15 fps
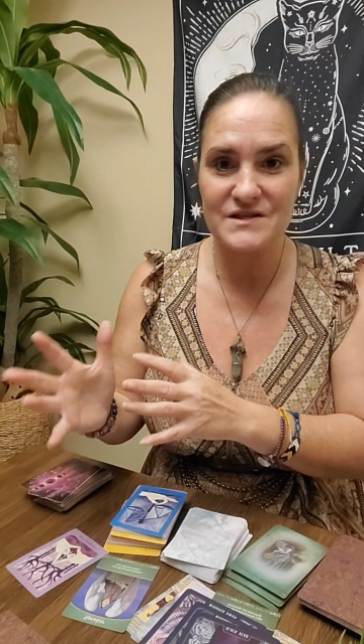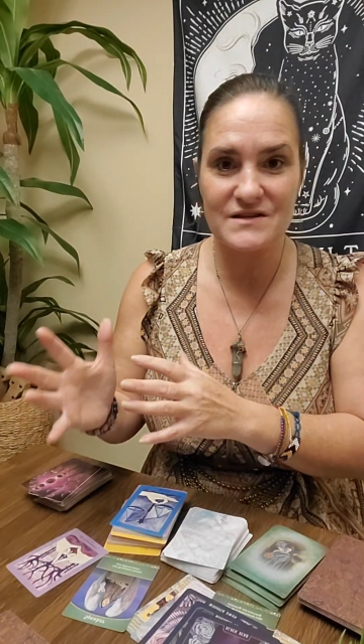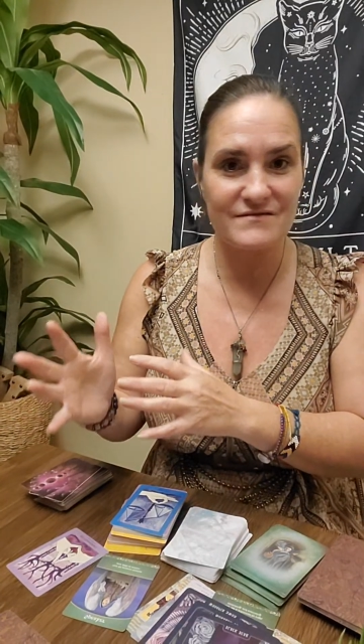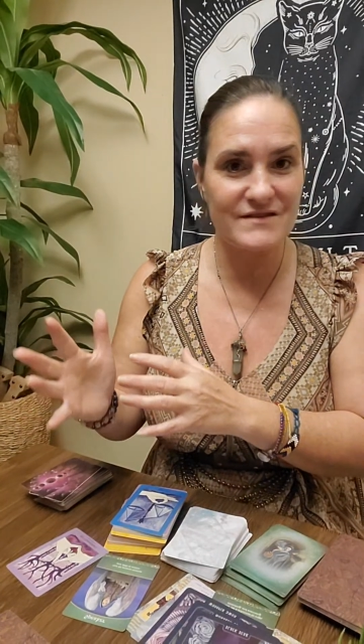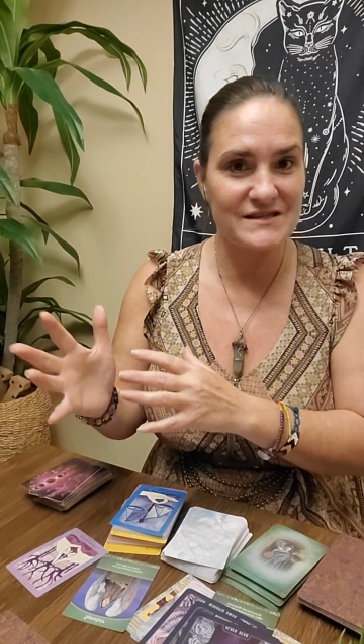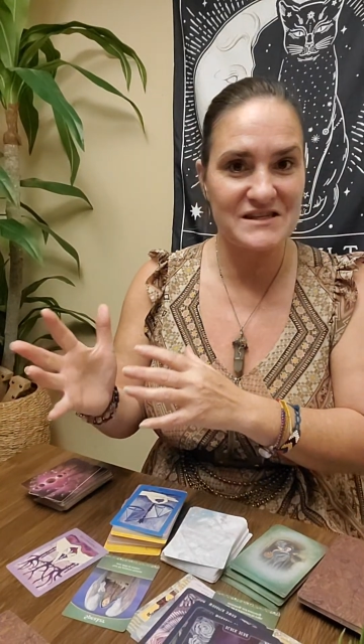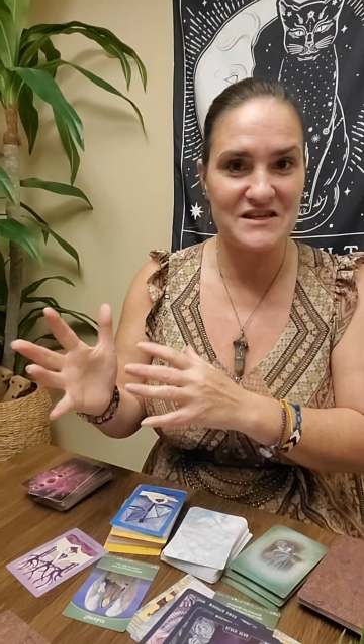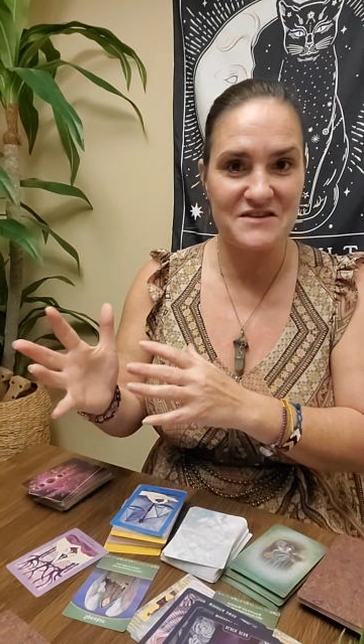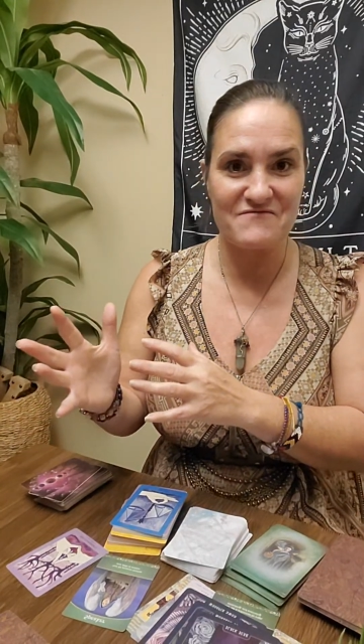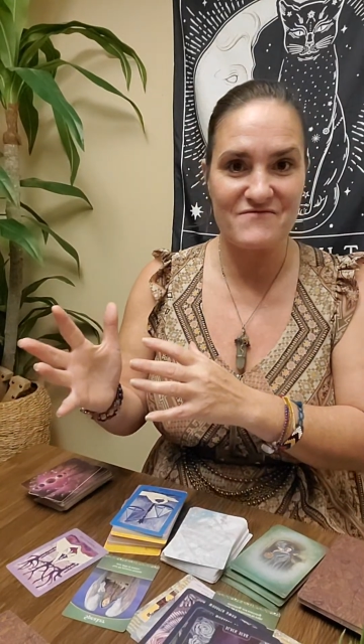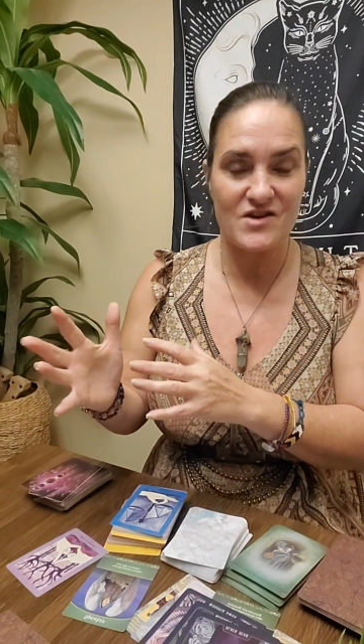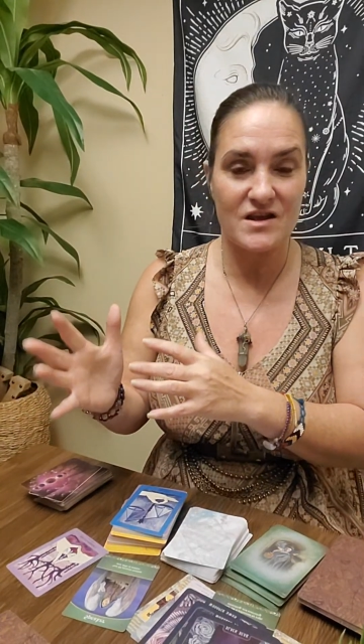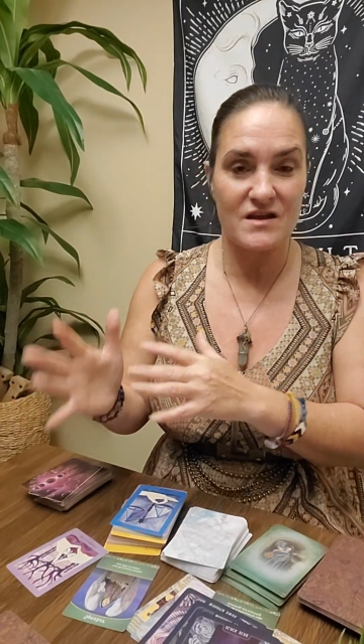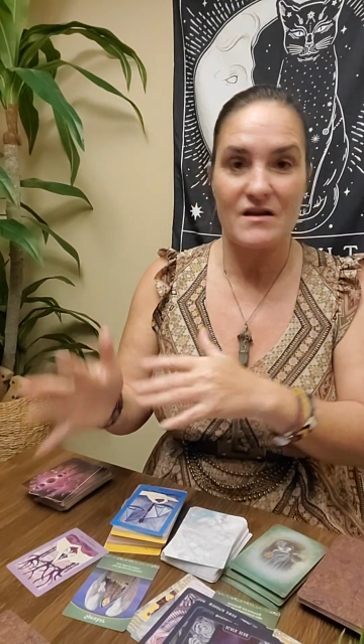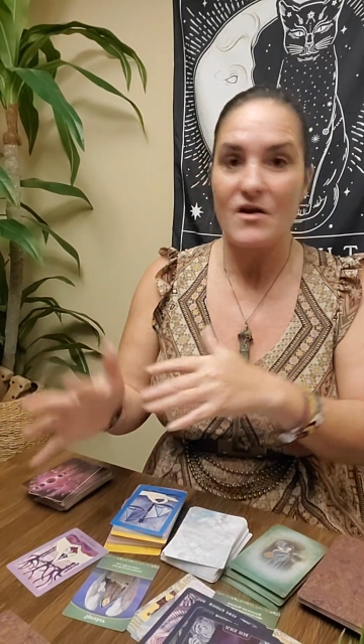this
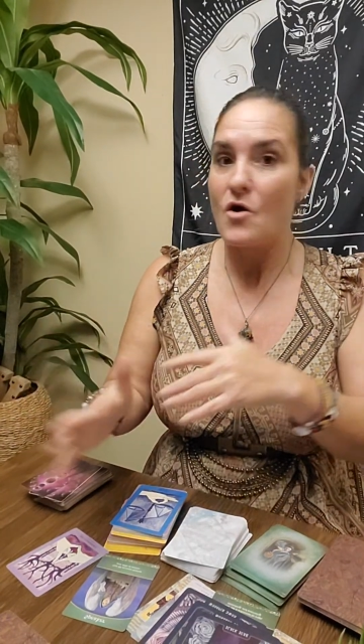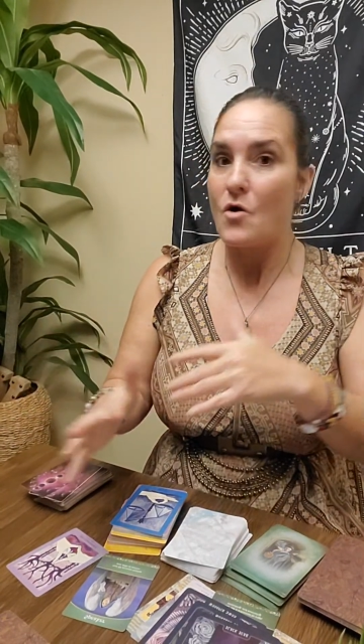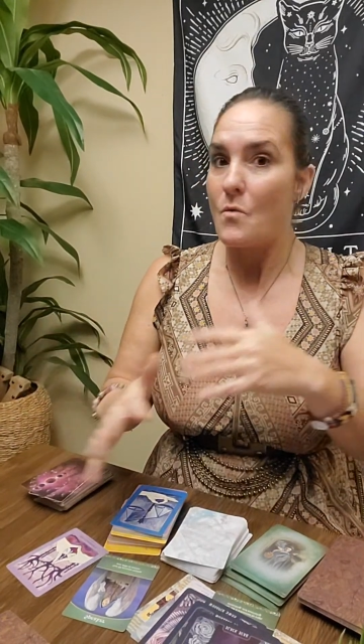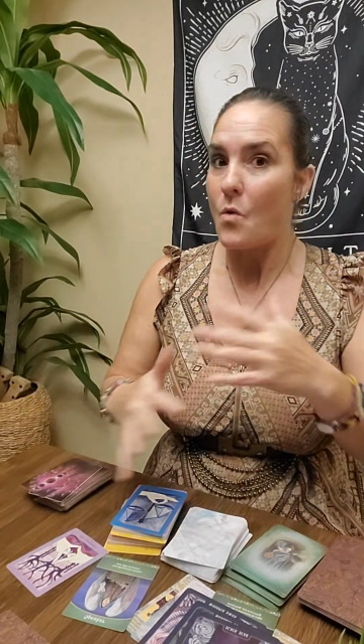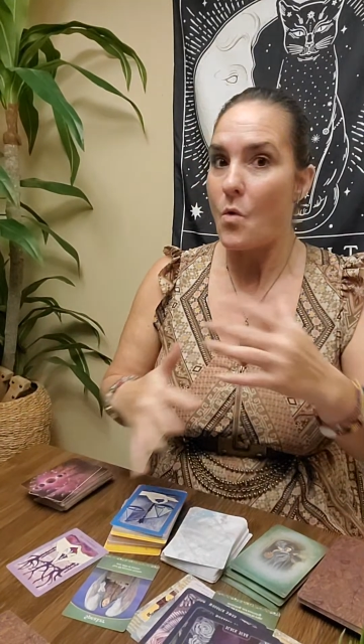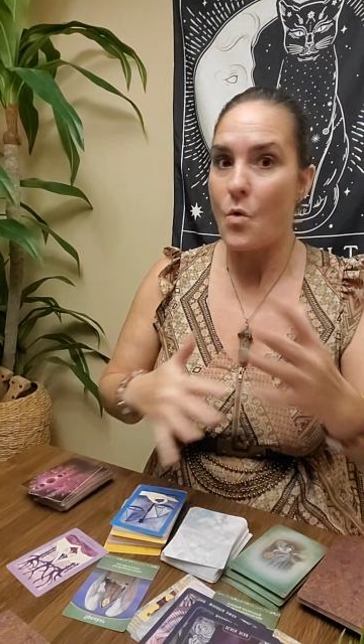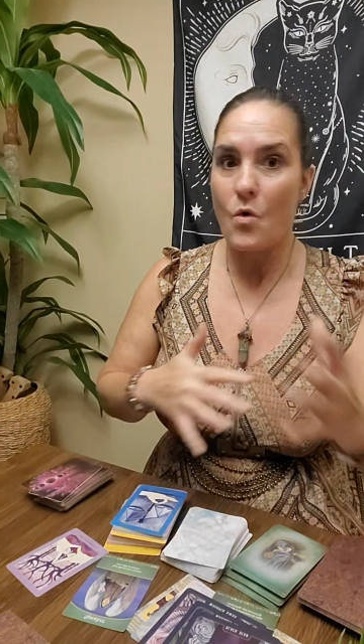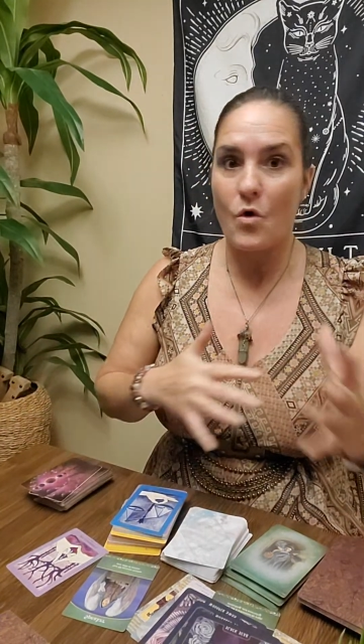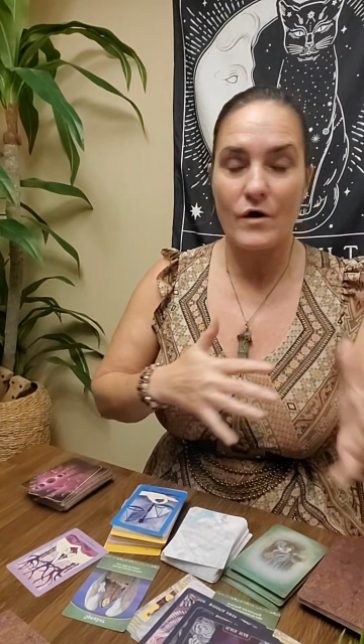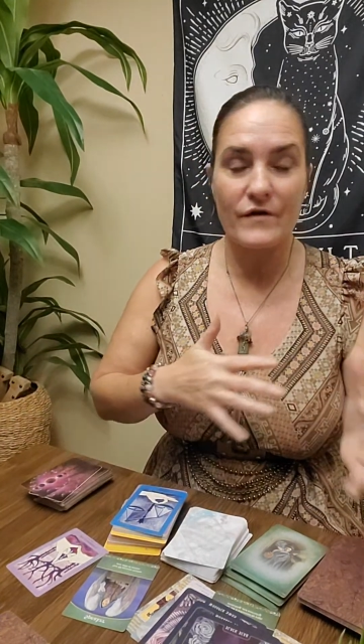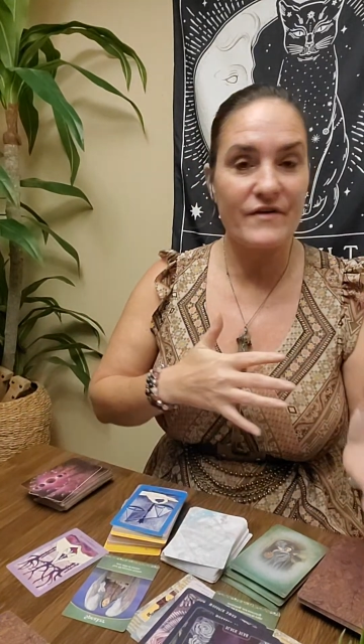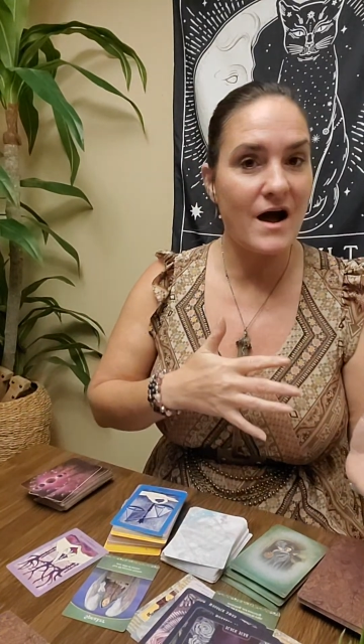evening, or the